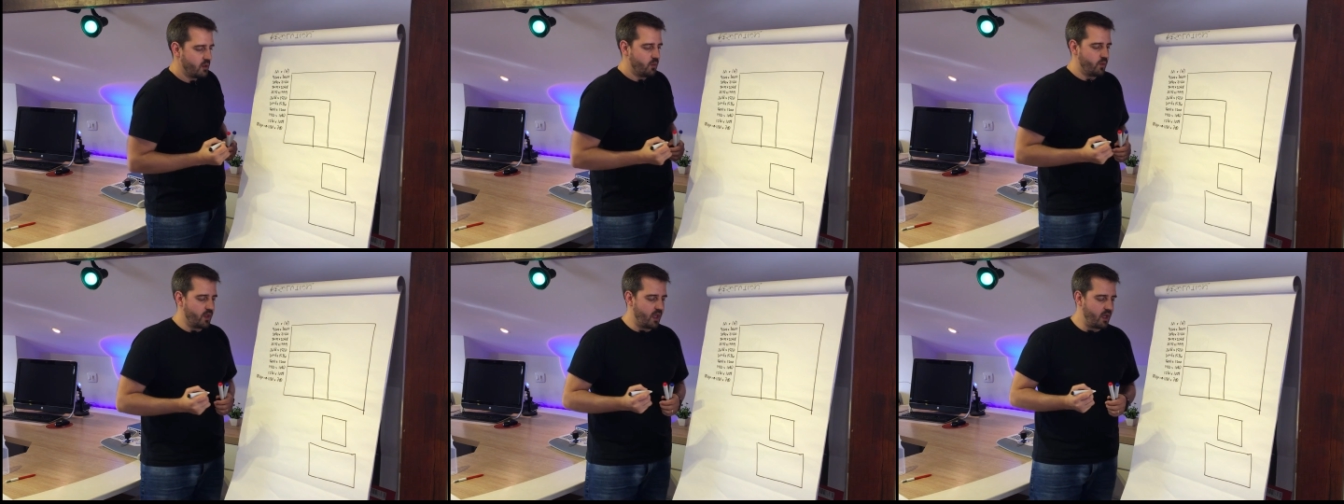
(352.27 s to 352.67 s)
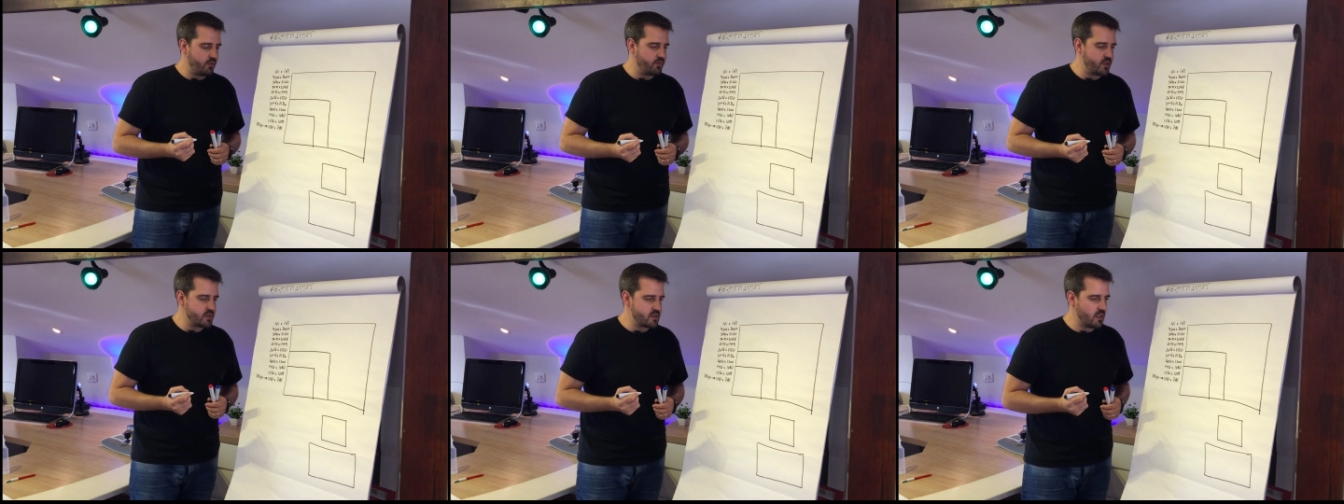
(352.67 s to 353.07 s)
We
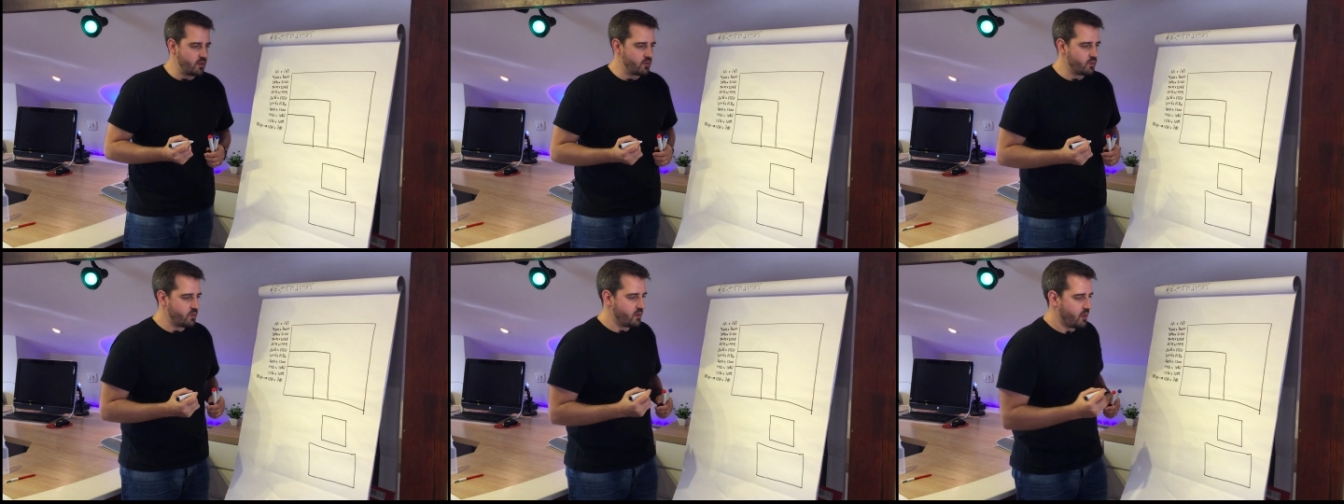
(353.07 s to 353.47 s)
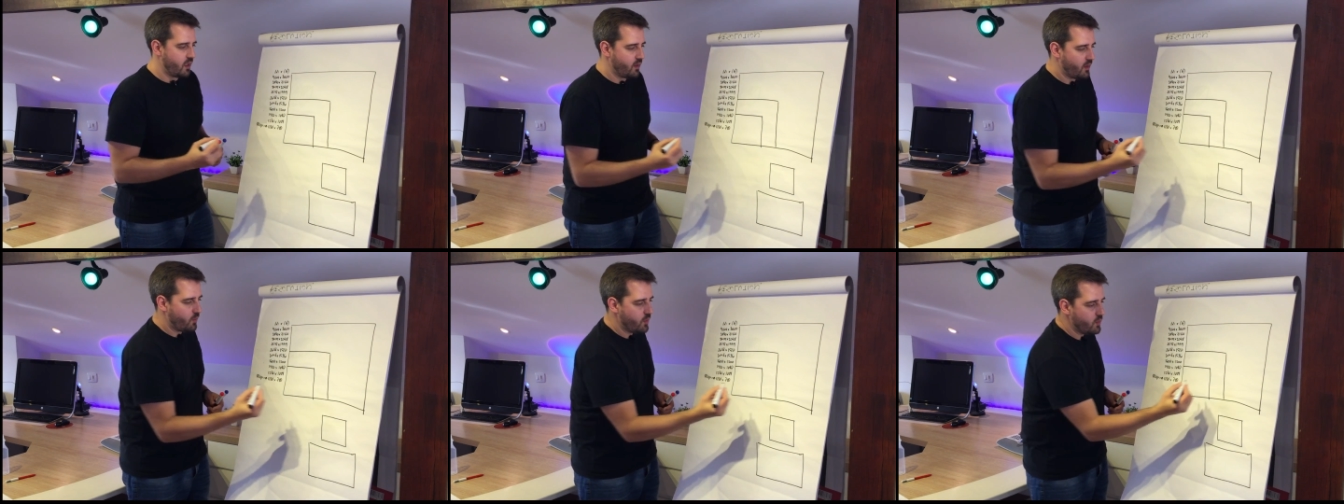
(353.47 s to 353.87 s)
have this, and
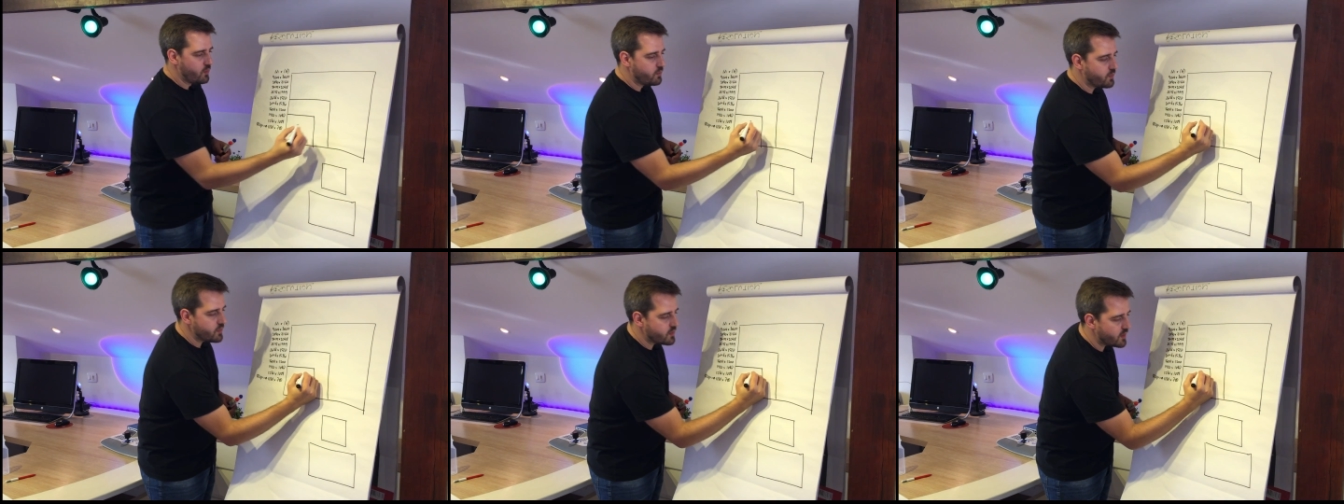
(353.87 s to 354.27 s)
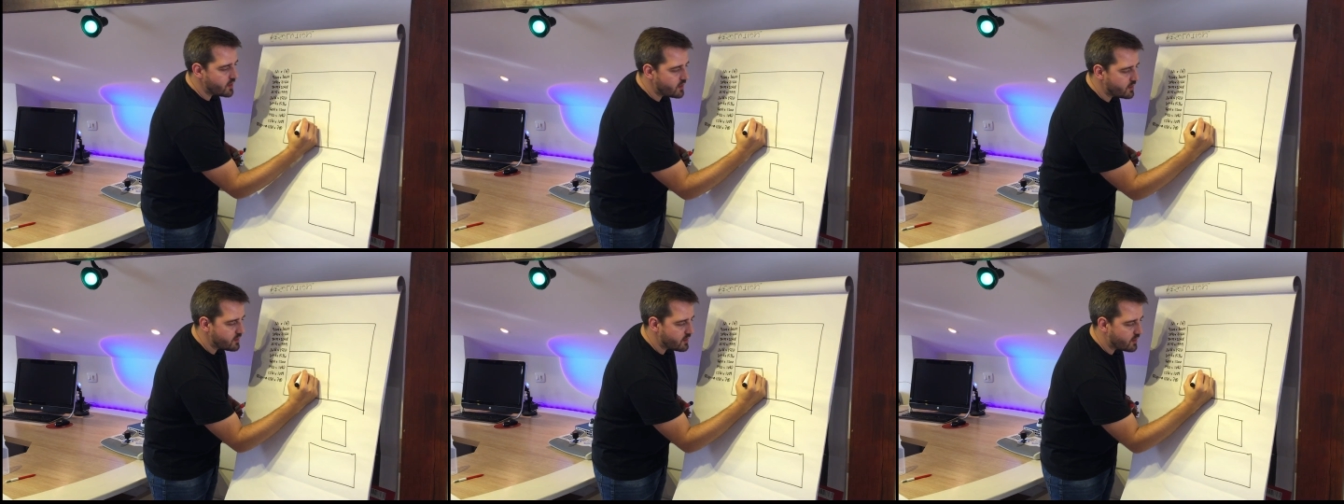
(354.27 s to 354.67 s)
I will put
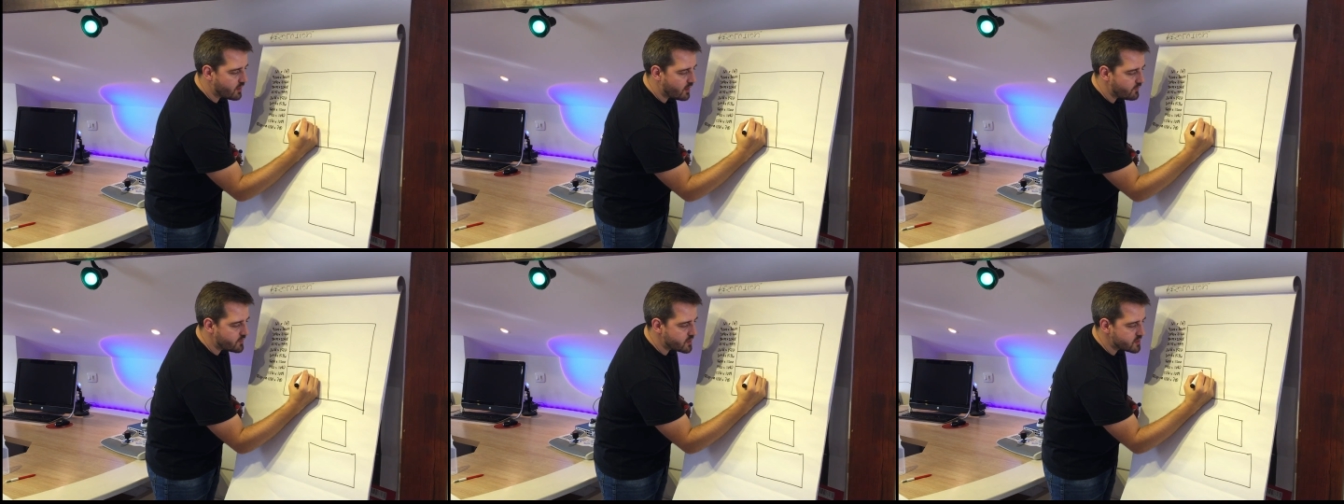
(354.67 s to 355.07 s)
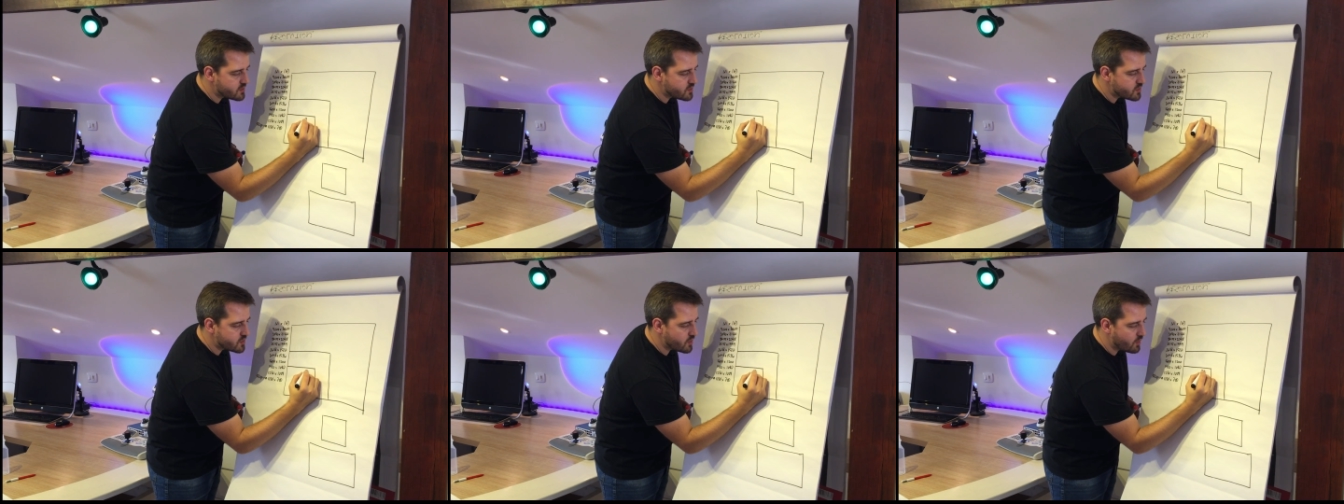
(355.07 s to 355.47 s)
here in the graph just
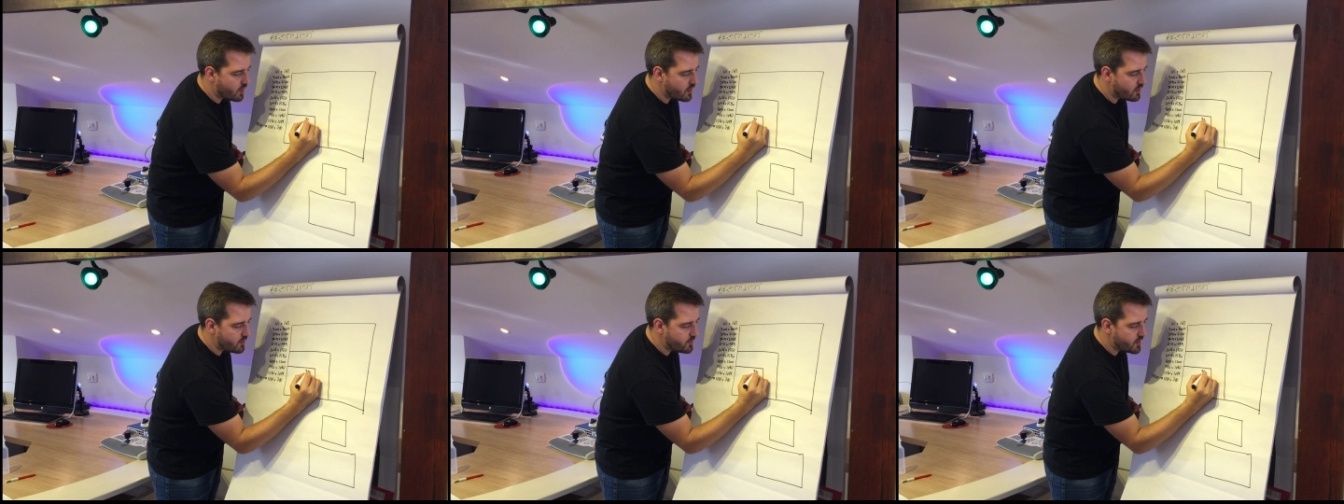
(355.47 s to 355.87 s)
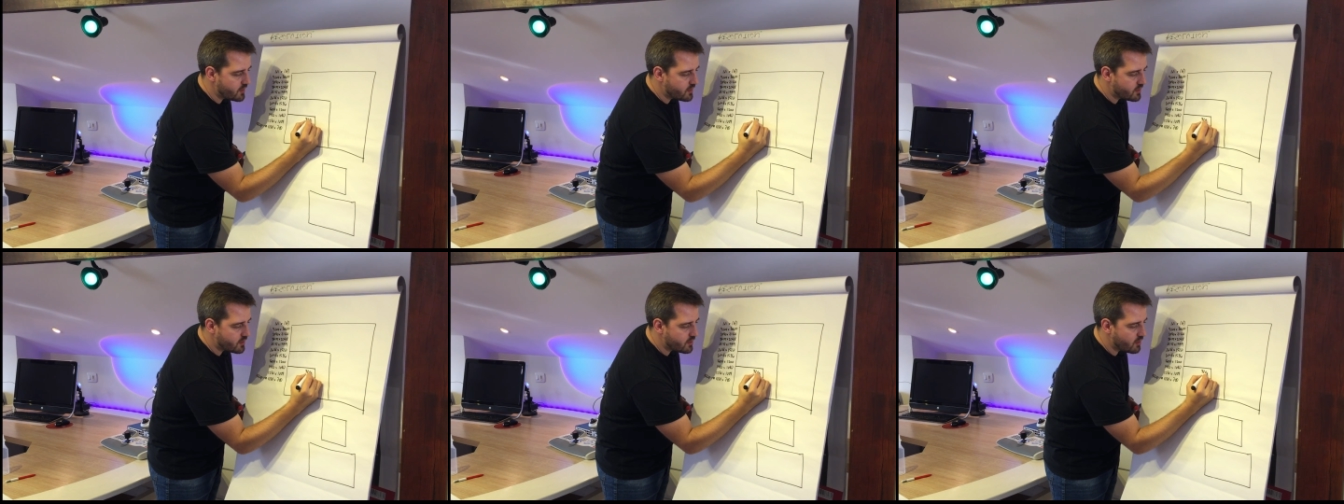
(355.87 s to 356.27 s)
to show a little
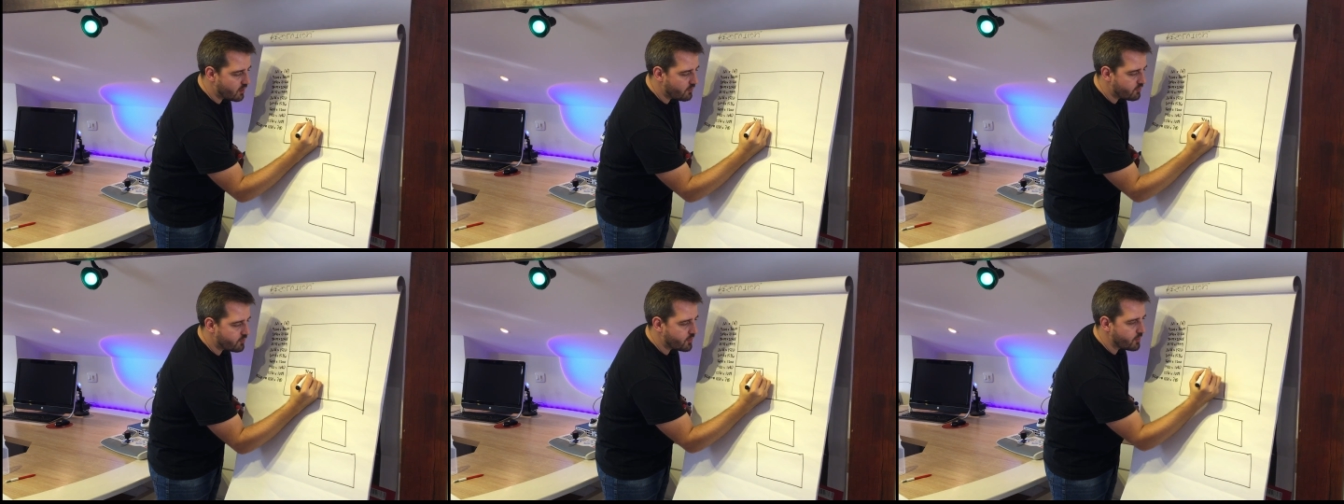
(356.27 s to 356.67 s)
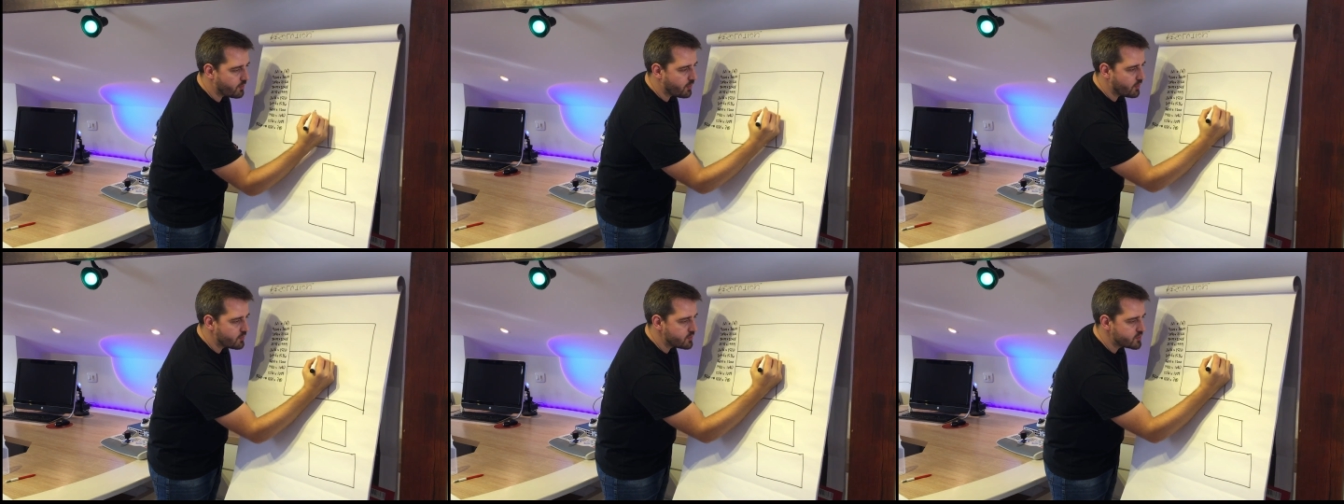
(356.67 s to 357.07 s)
bit of
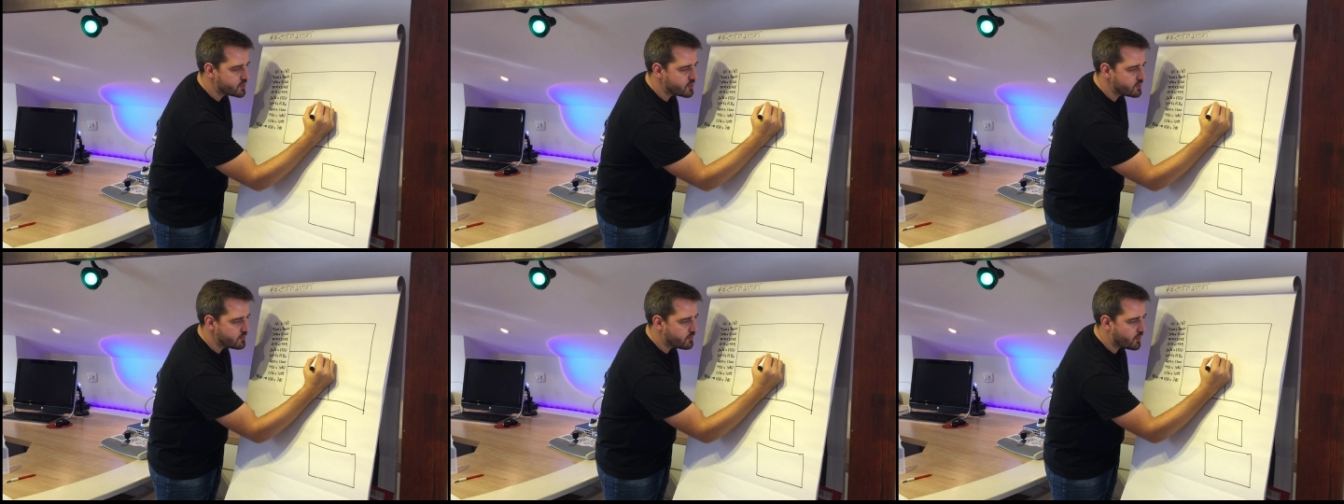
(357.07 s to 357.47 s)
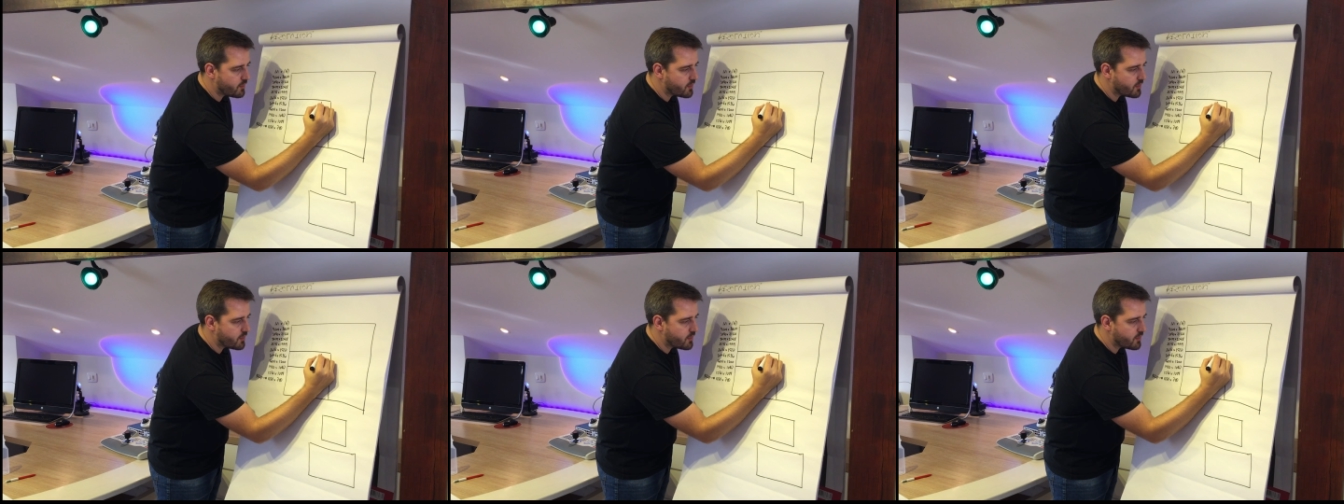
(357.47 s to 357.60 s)
proportion,